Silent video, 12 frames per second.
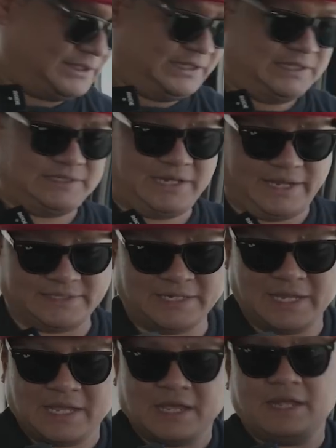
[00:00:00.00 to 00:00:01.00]
This is nice.
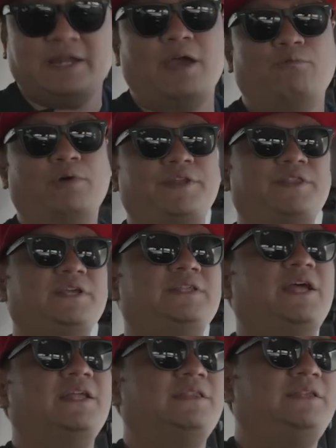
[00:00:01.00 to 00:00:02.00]
Now, one thing
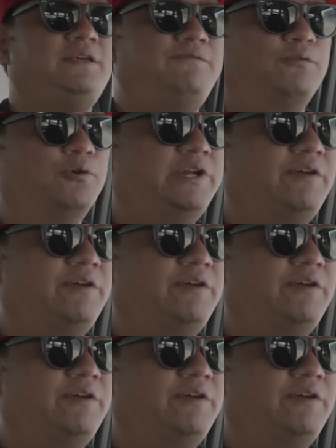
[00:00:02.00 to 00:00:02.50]
that the Ford